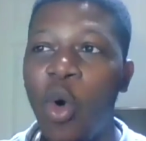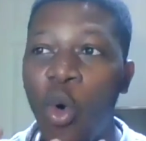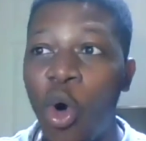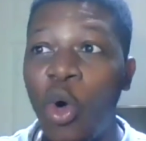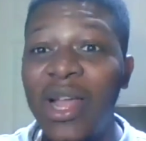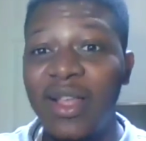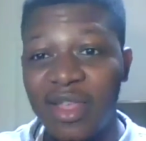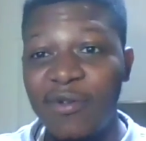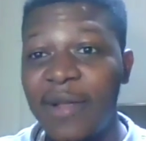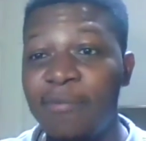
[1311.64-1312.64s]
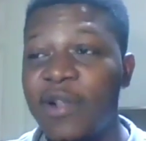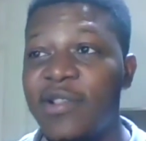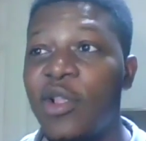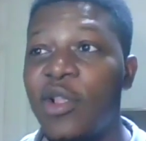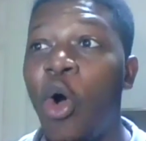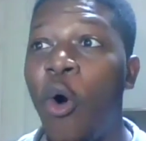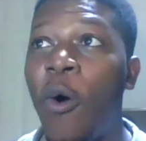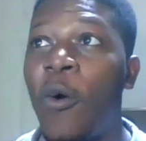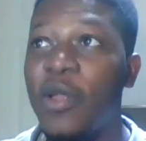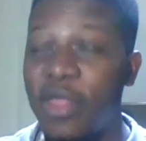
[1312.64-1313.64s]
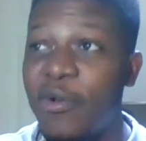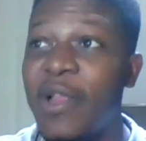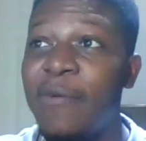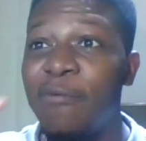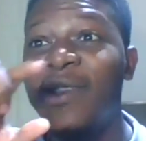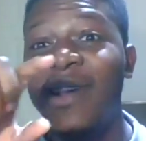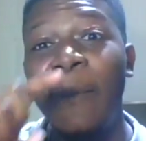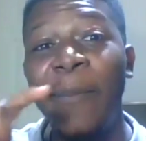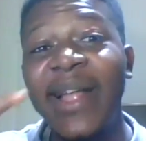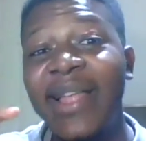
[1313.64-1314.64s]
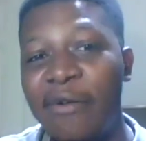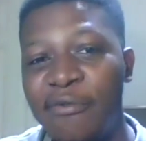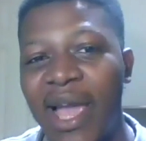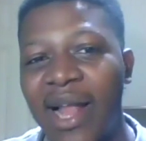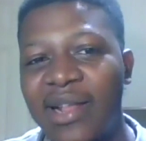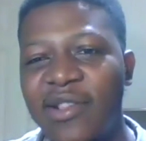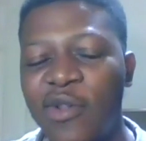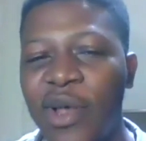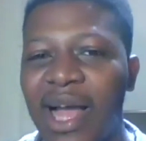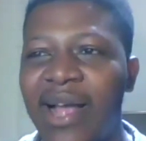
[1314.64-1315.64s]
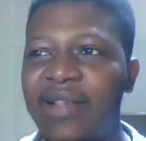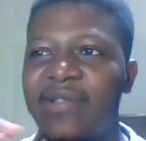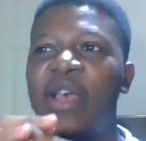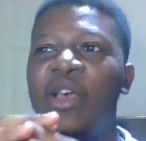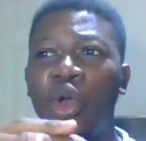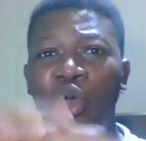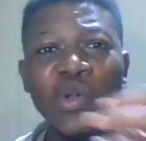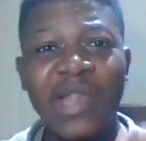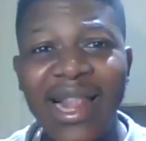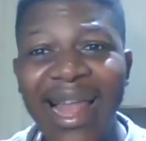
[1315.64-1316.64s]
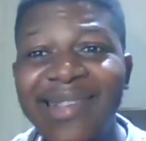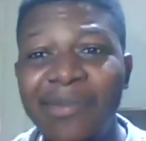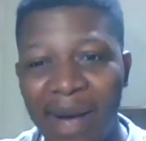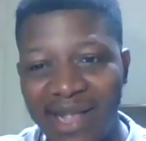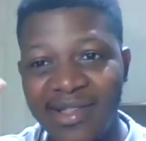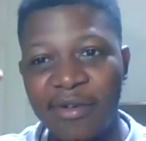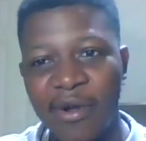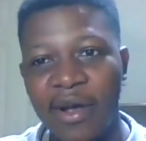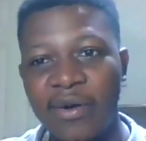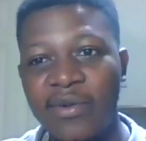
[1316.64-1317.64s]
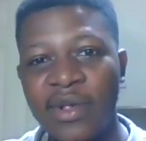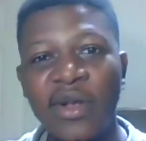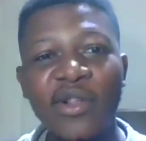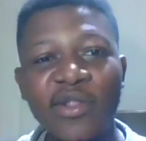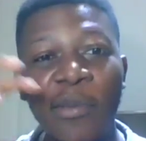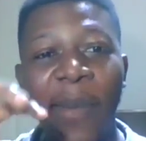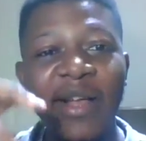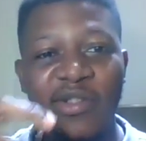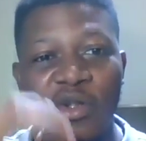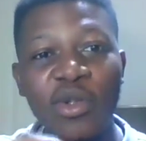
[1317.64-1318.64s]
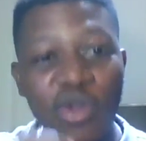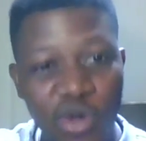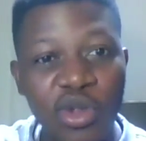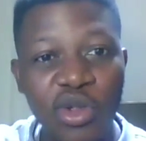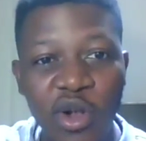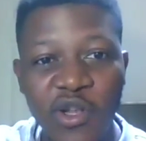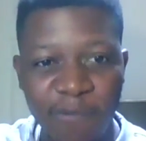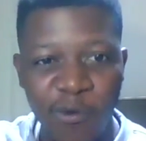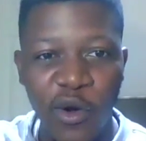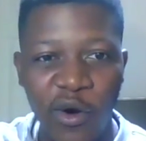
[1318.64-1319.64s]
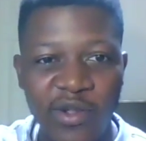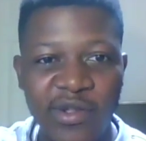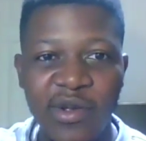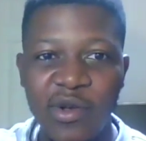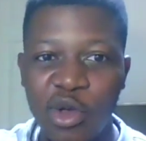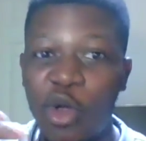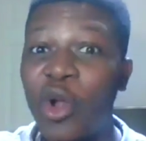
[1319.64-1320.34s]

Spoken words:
only 3D printed or 3D printing can make that a reality. So in that case, you're using less materials to make such product. You're not